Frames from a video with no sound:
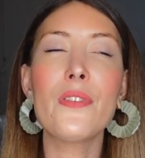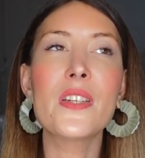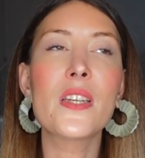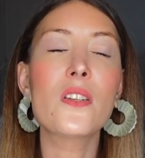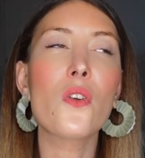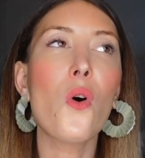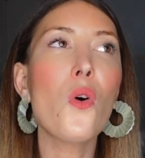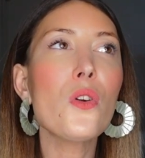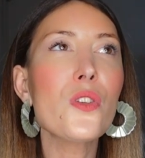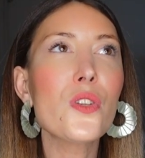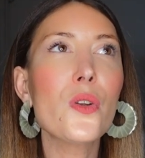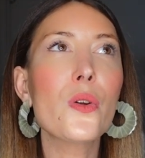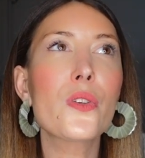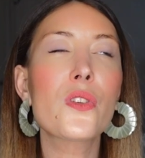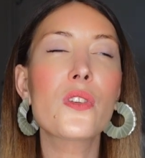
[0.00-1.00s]
This is
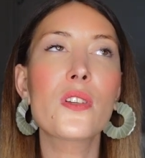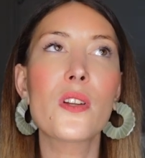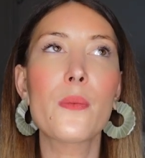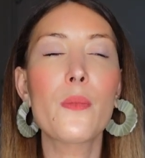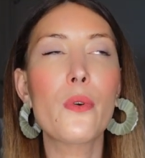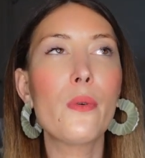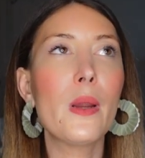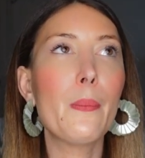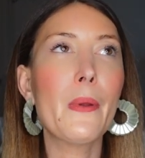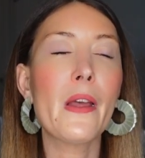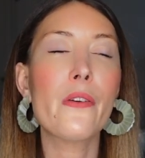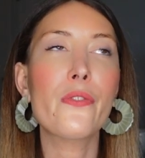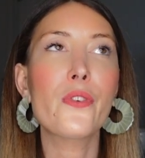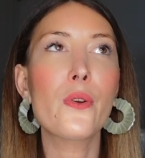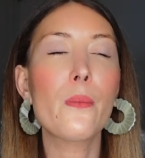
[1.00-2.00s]
also a summery
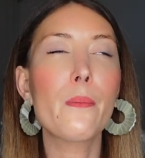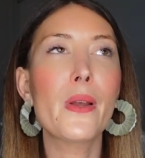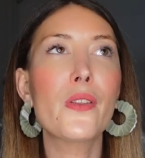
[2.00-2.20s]
perfume,